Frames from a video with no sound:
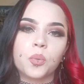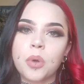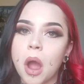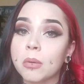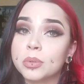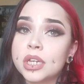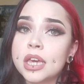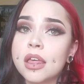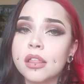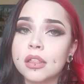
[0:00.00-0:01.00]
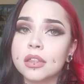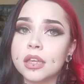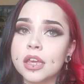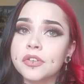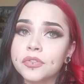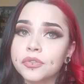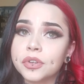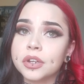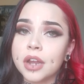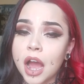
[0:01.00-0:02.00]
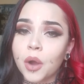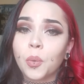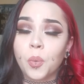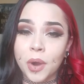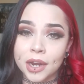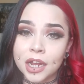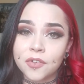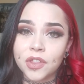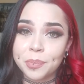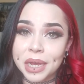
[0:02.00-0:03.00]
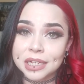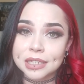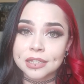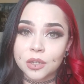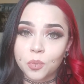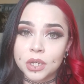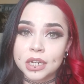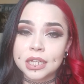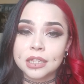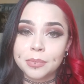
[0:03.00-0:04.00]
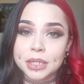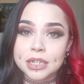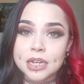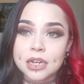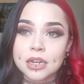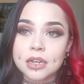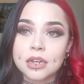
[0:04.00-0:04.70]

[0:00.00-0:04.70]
probably, if not one of the best liquid lipstick